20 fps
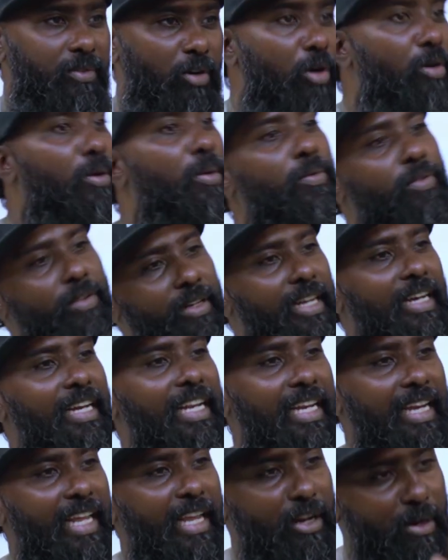I don't know if you
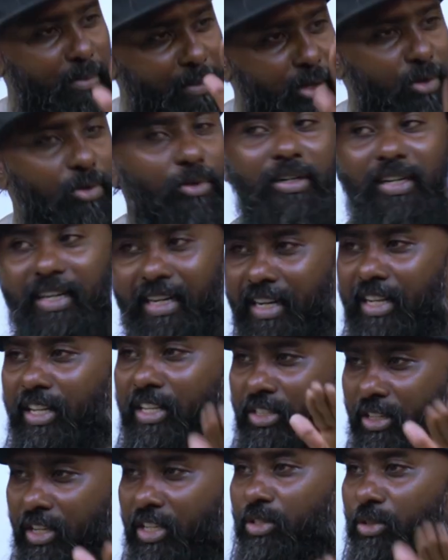really like, you know, be rooted in
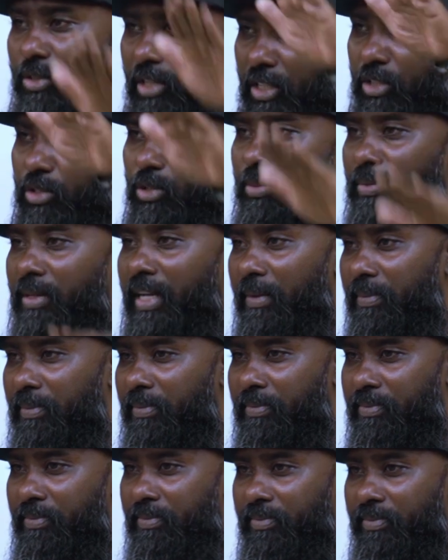the church during Zoom time.
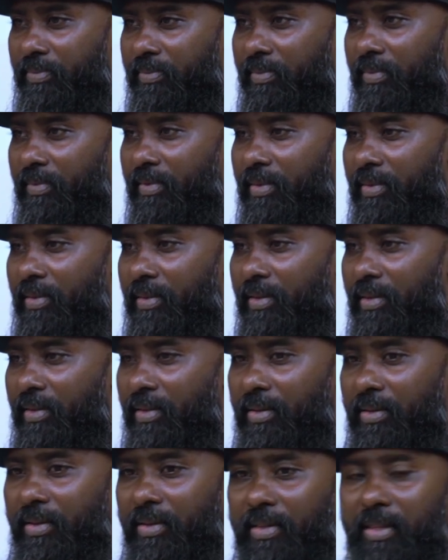
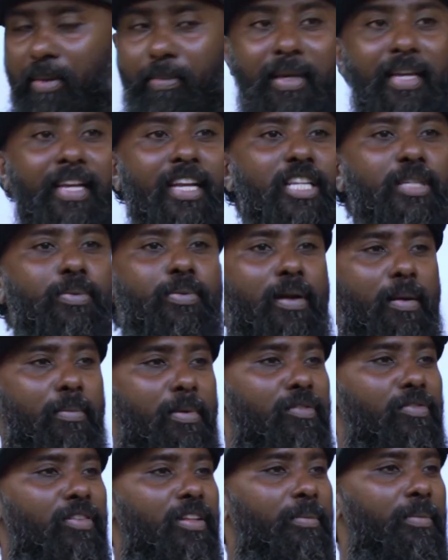The biggest
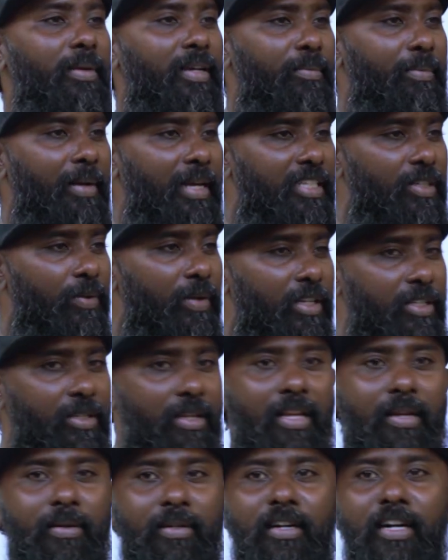problem for the big pastor was,
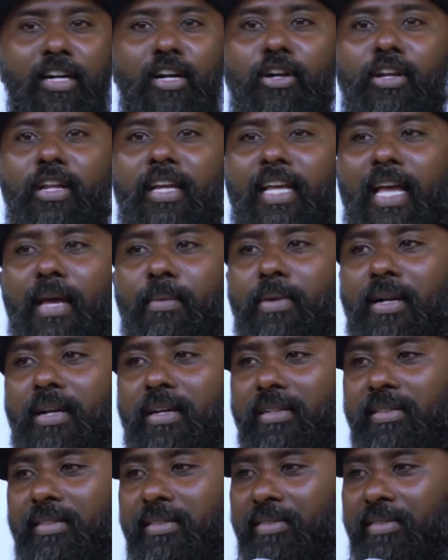turn on your camera.